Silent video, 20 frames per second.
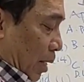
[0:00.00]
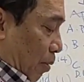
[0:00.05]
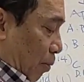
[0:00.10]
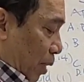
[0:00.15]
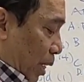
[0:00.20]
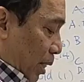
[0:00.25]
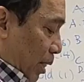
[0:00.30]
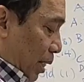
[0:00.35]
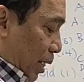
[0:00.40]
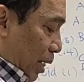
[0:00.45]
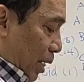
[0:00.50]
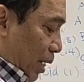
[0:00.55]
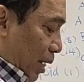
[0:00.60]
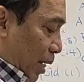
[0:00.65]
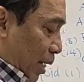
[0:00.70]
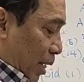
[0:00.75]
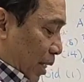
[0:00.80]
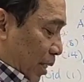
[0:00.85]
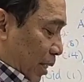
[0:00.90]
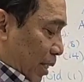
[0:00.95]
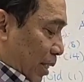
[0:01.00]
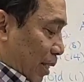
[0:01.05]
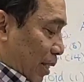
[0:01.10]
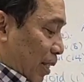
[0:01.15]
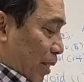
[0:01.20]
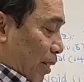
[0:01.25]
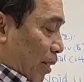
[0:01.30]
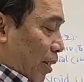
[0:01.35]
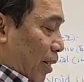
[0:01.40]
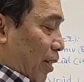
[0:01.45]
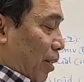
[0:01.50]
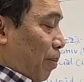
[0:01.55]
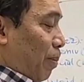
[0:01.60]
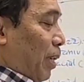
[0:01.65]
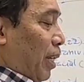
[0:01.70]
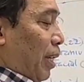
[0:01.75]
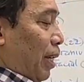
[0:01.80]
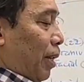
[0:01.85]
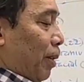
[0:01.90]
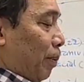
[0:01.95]
which is gonna
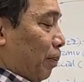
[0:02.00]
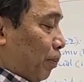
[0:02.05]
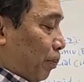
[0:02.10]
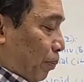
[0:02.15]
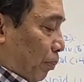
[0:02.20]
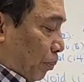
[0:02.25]
be